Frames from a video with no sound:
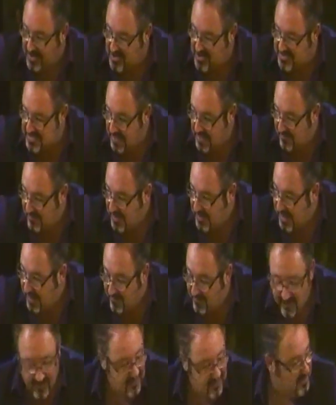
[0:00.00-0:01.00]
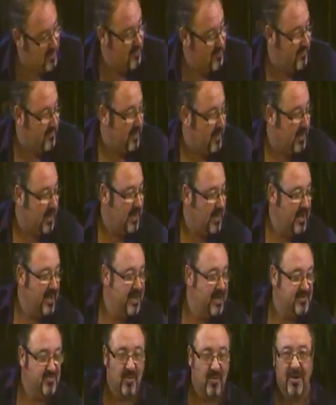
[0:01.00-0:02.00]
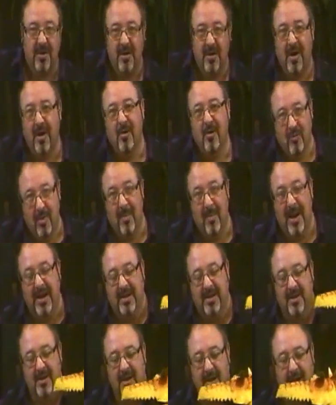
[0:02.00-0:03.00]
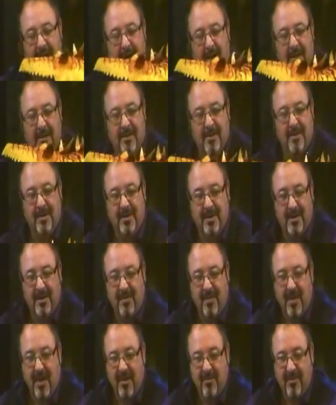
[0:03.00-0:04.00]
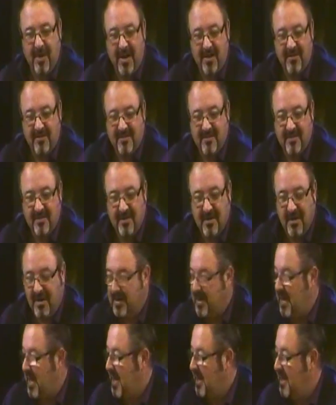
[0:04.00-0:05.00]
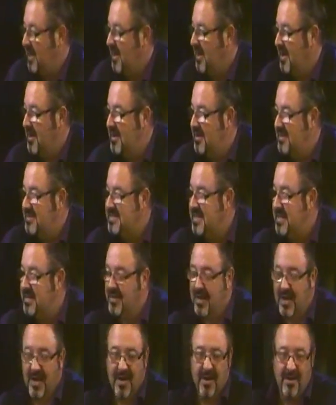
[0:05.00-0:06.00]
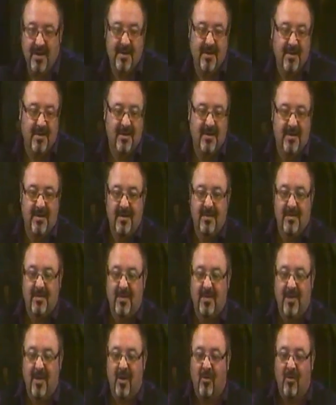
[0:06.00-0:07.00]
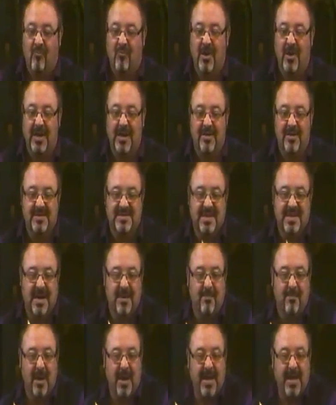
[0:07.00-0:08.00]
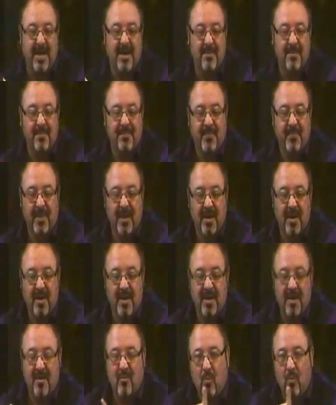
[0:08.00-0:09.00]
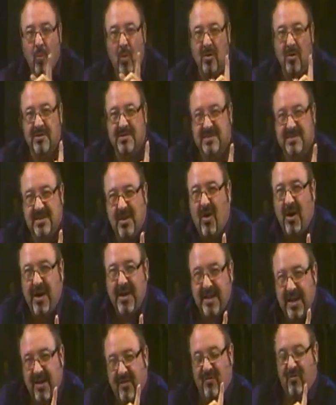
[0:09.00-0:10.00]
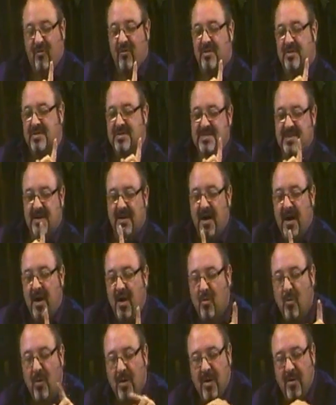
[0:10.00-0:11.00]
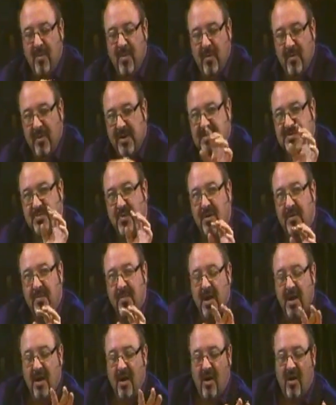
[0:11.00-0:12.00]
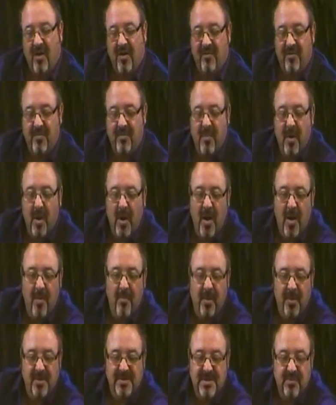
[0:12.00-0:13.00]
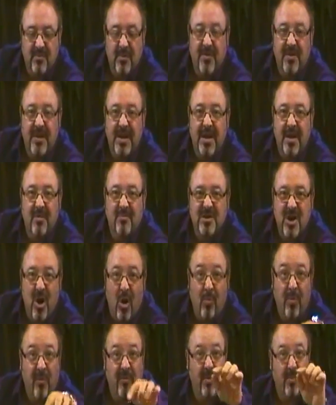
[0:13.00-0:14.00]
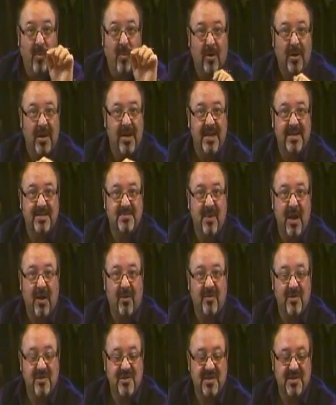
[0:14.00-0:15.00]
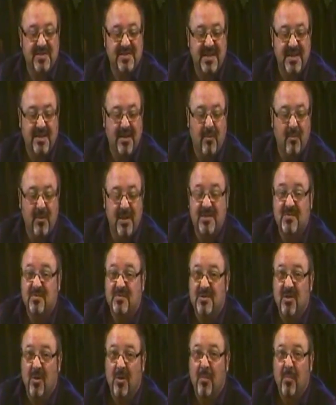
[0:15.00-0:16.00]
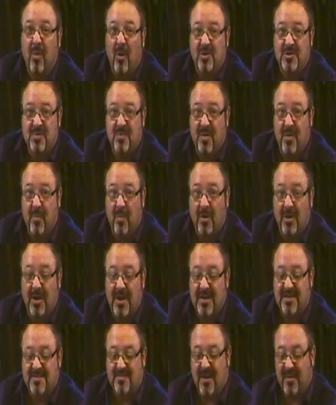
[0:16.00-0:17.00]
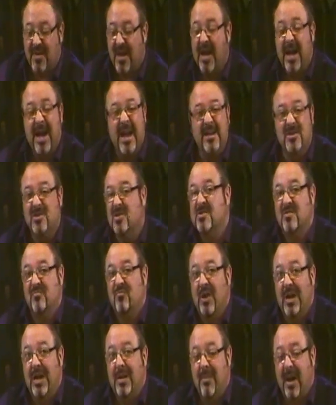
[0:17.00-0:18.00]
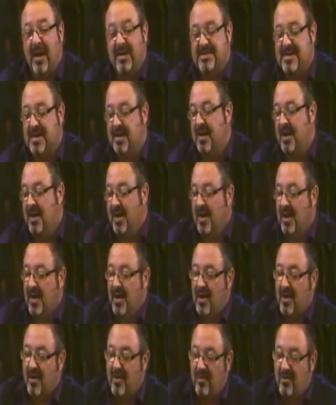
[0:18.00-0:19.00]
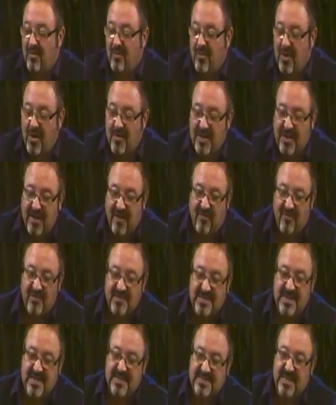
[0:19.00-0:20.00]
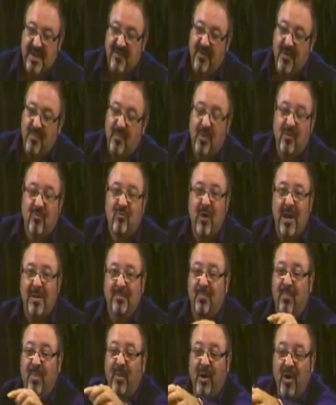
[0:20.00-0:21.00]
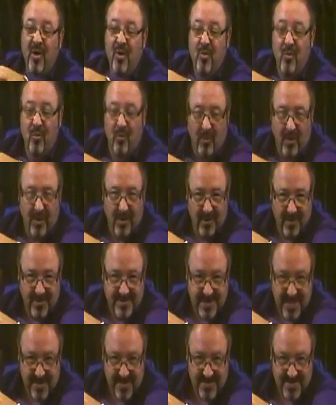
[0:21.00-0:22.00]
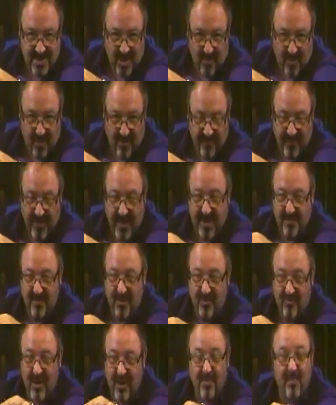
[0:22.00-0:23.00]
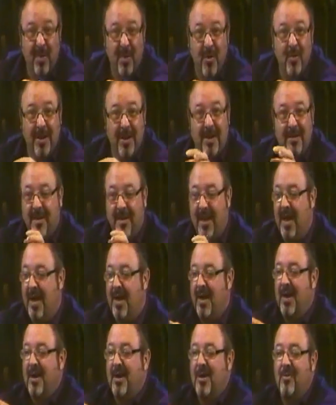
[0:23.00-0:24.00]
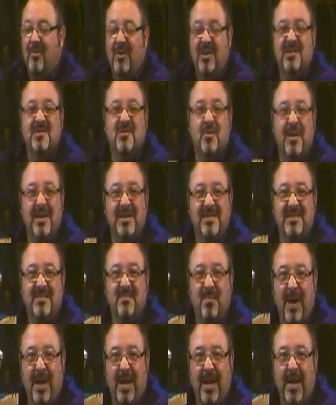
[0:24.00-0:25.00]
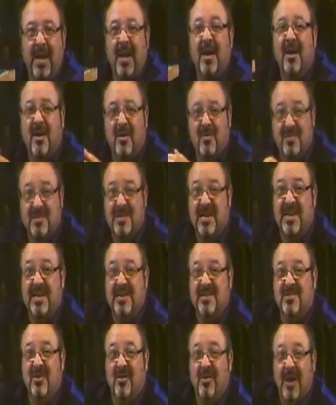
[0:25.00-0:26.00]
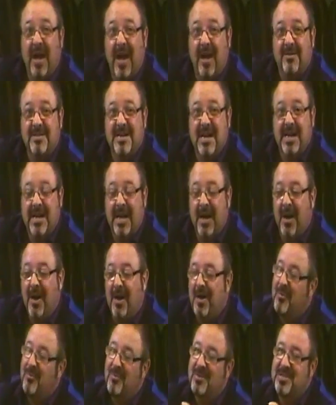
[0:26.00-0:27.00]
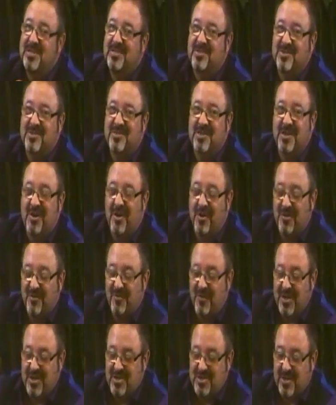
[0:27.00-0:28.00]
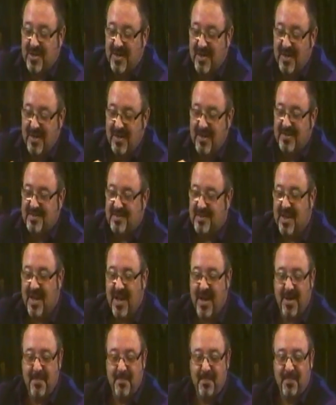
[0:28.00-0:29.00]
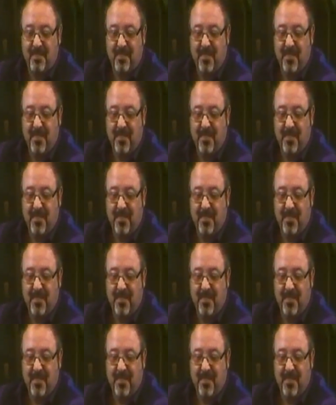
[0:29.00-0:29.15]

I just happen to have over here. Here's one made earlier. There is see there that they are really the same make. One slight difference, when I built this one, I've uh, built it with the top bottle in its mouth, as you can see there, but this one's got the bottom of the bottle in its mouth. It doesn't really matter. The only difference is, if you put a red balloon, take the top off there, put a red balloon in there, when you squeeze his belly, you'll stick his tongue out at you, which is just a nice feature. So there,